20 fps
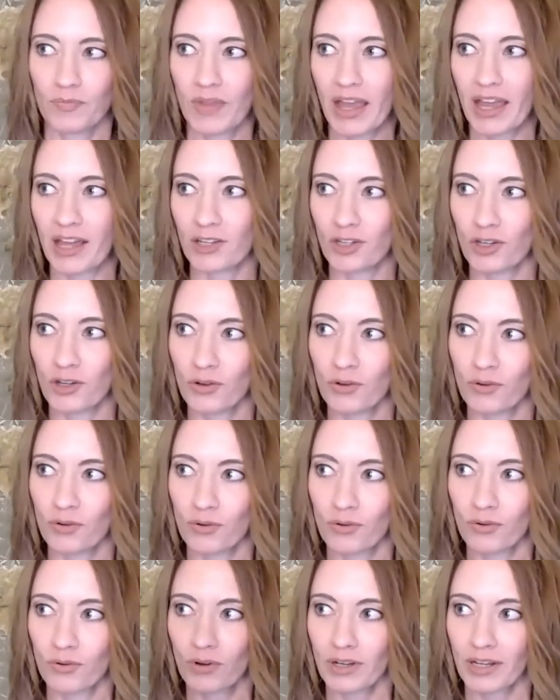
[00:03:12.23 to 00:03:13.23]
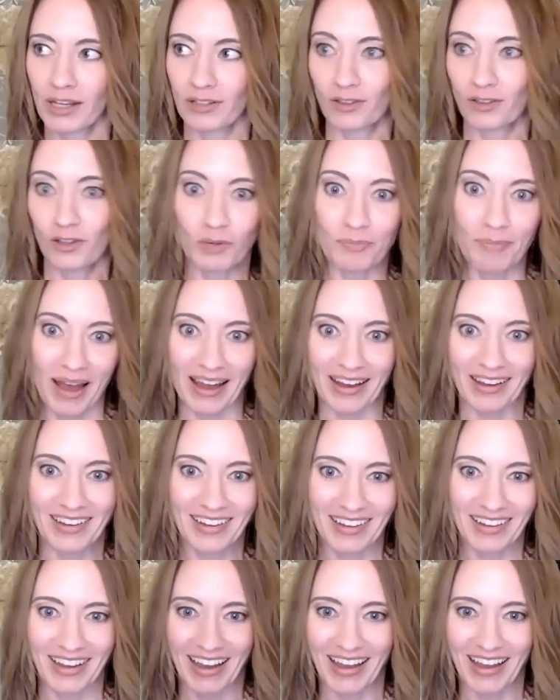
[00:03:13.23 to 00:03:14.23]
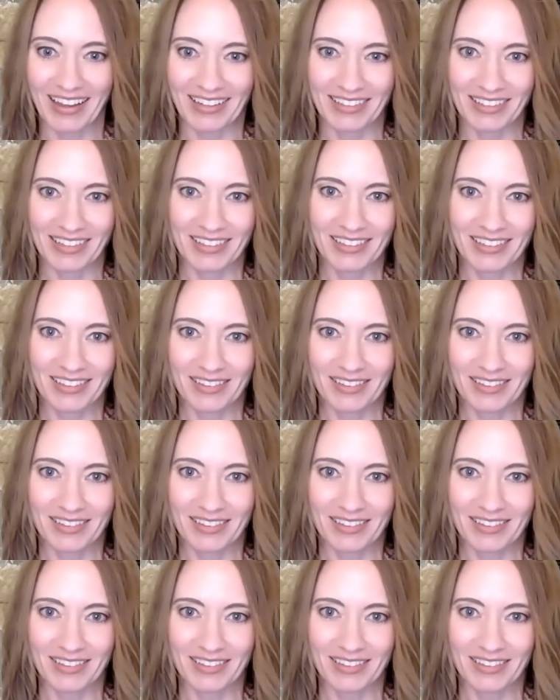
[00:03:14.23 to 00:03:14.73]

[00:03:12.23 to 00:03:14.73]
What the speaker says: and you can look back, and